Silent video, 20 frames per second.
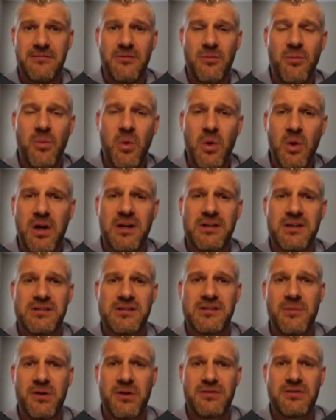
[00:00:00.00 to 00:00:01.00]
more
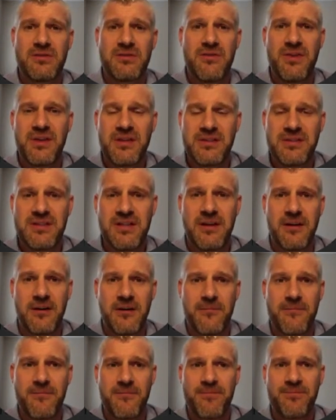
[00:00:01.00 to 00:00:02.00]
customers this
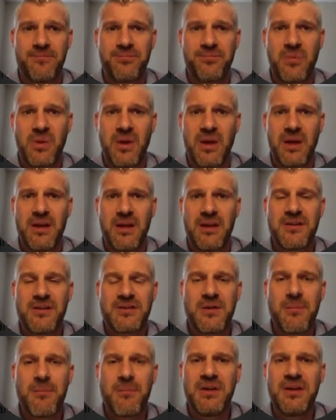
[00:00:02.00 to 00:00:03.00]
year, there's
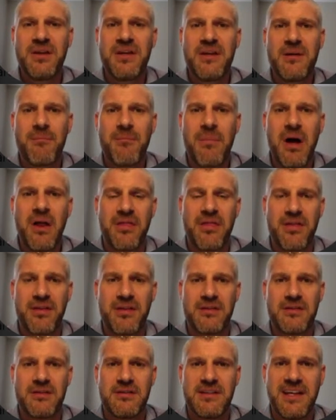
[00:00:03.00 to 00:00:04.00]
1 million a month
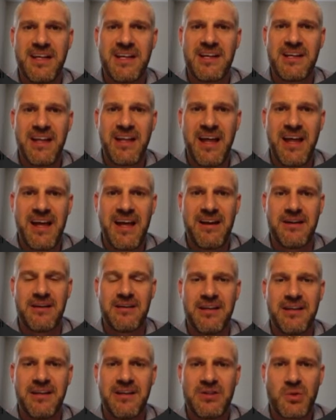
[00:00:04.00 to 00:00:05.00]
in Atlanta
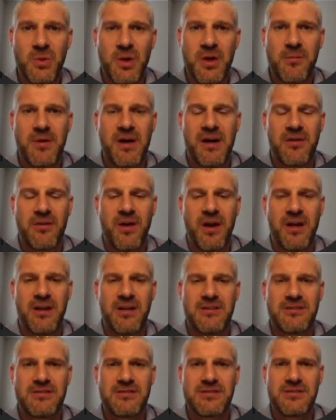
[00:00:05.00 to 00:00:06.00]
in a 20-mile
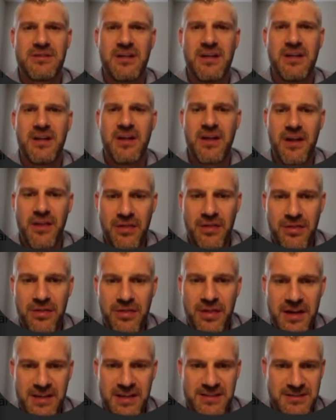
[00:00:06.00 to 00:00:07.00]
radius.
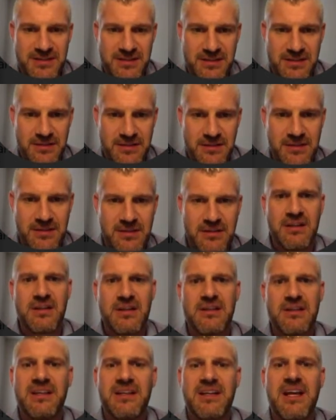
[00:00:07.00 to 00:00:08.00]
This
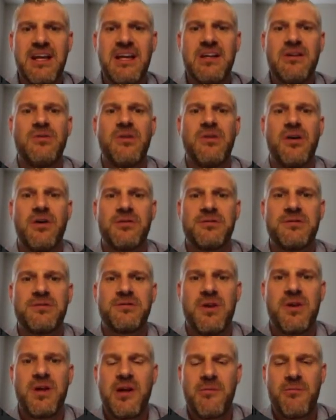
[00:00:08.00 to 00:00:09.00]
can get you those,
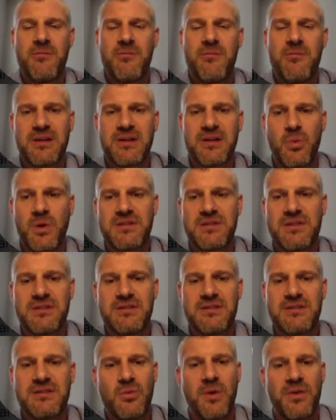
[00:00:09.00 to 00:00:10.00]
because what
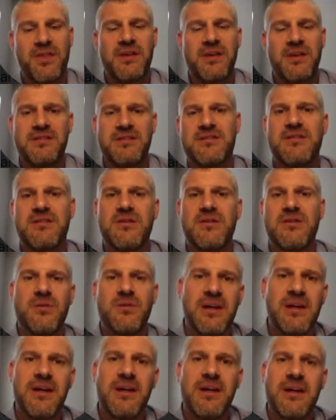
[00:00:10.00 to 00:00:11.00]
this is
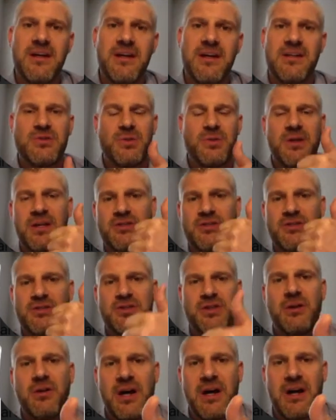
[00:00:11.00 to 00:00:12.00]
doing a
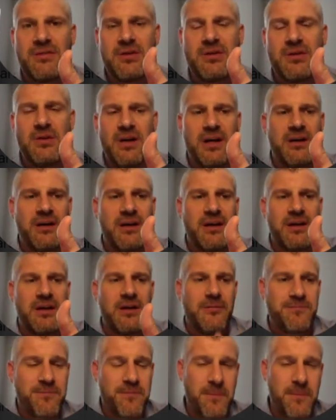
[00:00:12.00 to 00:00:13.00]
geographical
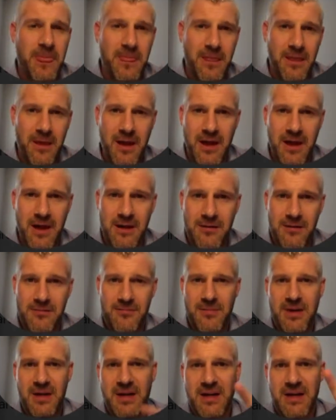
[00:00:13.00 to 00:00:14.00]
area, okay,
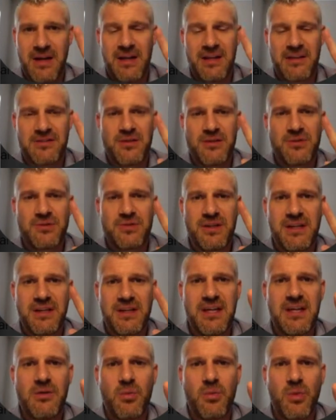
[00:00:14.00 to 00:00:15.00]
and it's using
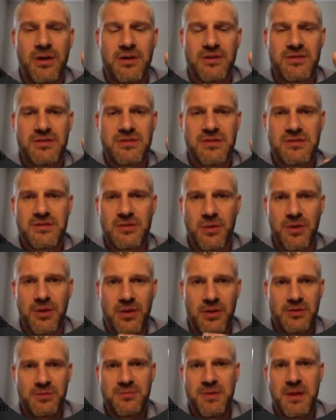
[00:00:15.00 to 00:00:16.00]
keywords. So when
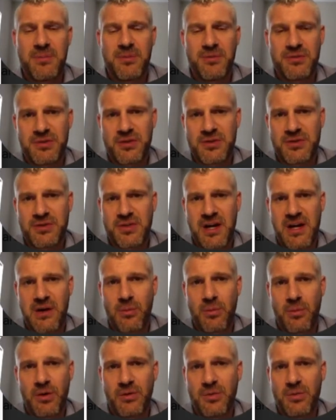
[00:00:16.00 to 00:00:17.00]
those people search that
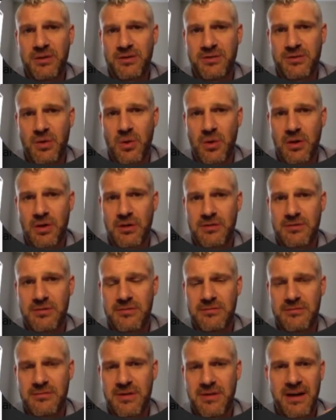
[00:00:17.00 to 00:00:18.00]
word realtor
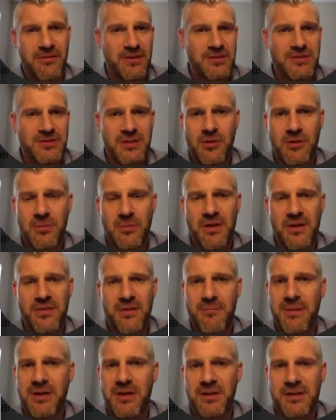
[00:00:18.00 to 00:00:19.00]
every single month,
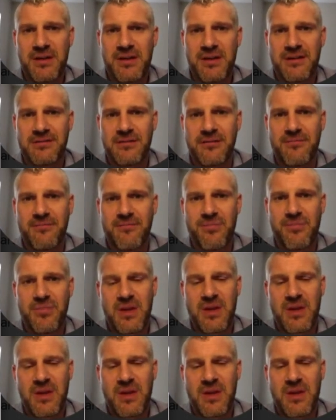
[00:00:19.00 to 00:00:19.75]
1 million of them,